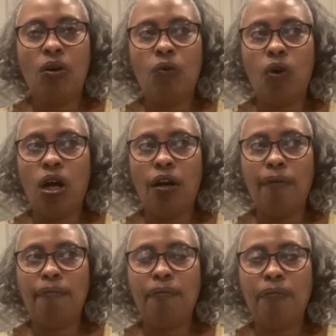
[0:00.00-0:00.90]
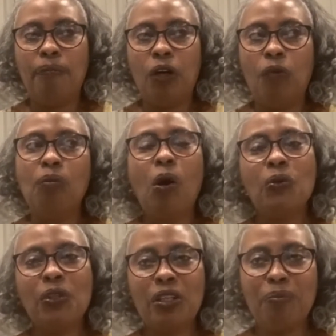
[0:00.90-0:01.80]

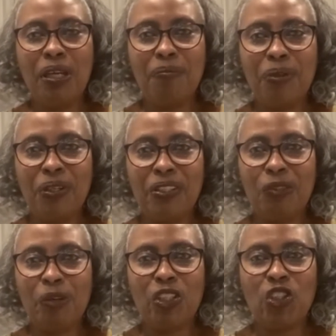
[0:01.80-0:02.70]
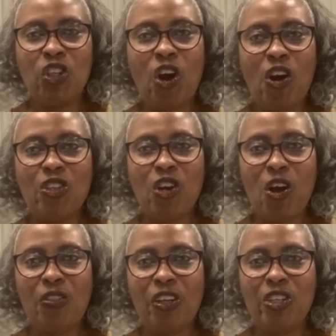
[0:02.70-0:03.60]
most of the people, especially
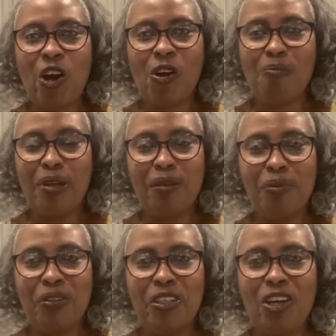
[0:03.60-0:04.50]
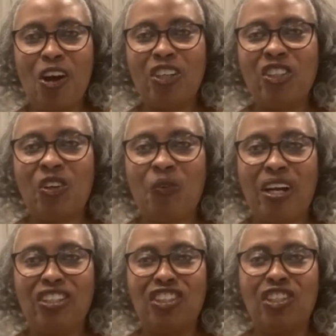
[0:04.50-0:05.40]
the younger people, the younger
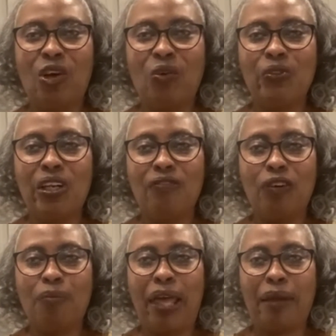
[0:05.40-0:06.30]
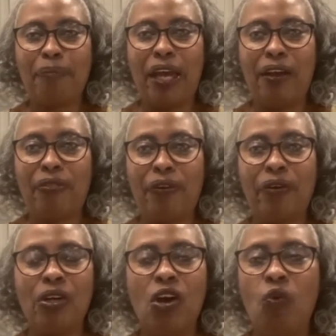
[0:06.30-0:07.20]
generation knows him for Black
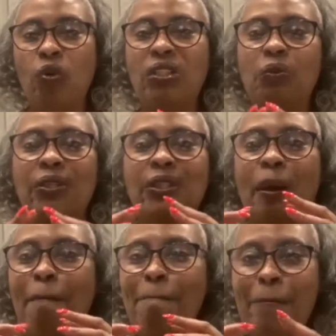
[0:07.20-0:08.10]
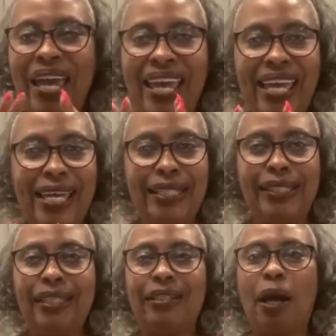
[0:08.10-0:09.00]
Panther, which was an
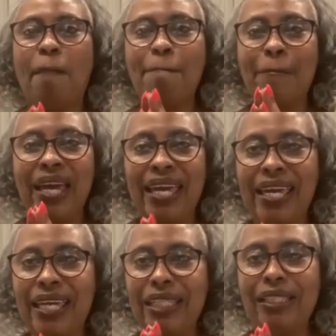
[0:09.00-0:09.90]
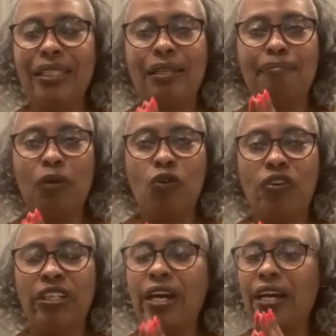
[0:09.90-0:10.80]
amazing, amazing
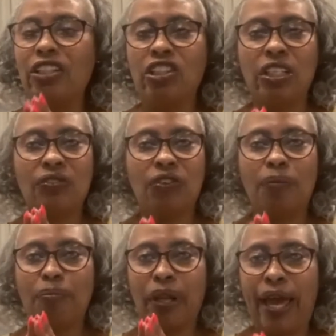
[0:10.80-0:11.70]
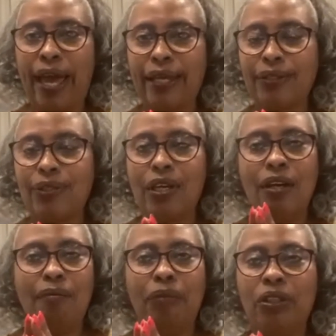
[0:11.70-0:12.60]
movie, not just for blacks,
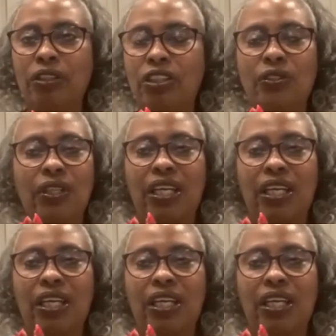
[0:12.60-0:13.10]
but just